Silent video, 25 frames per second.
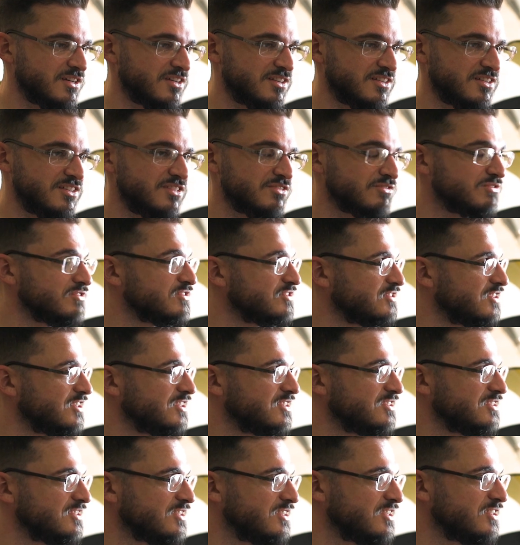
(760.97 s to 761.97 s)

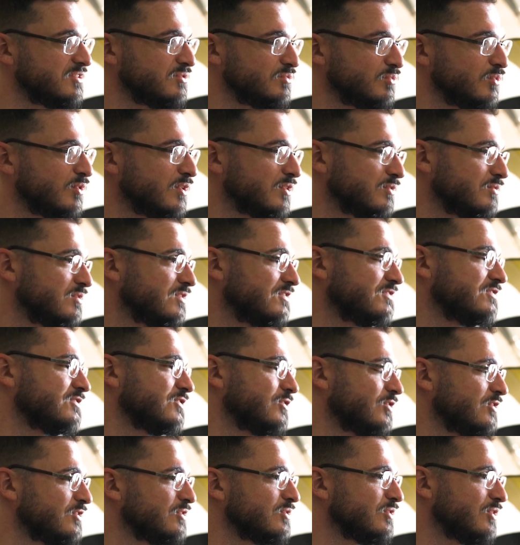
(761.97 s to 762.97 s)
interested in work with
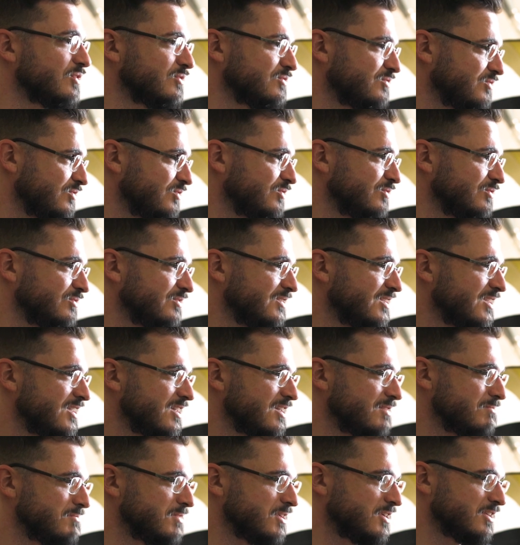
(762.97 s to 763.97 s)
conilon too,
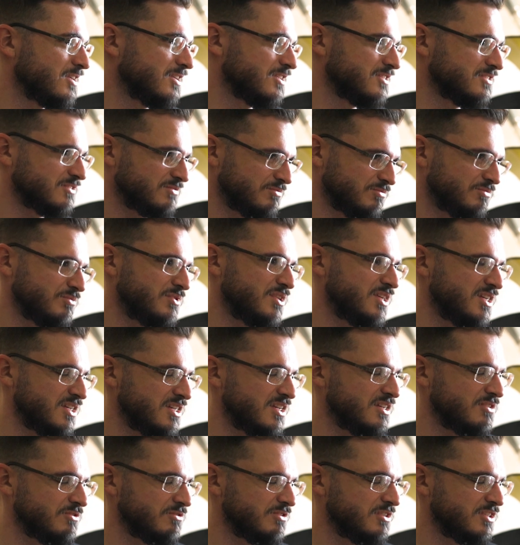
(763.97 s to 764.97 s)
because
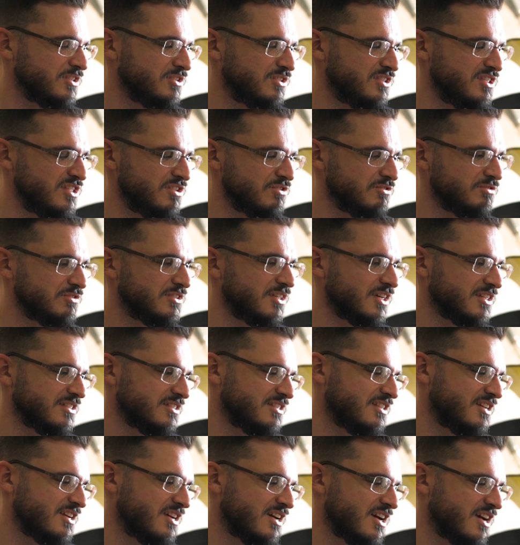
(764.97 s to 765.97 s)
we knew that
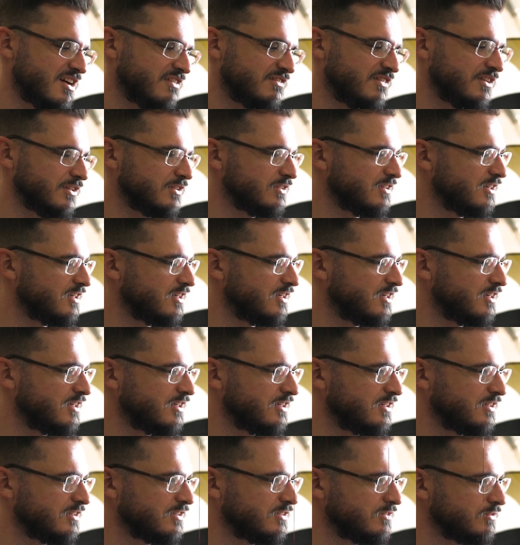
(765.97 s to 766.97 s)
they have
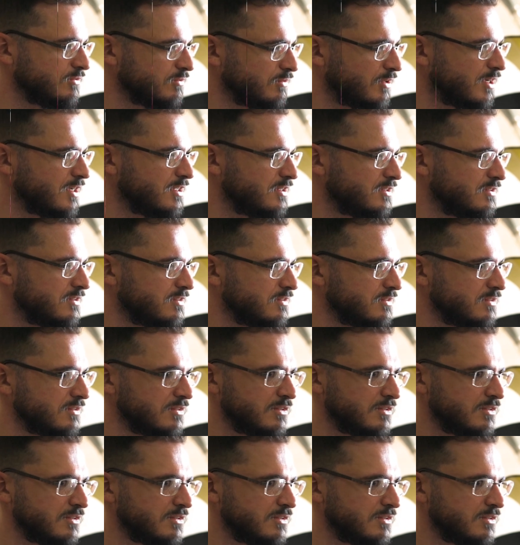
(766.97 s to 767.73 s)
a great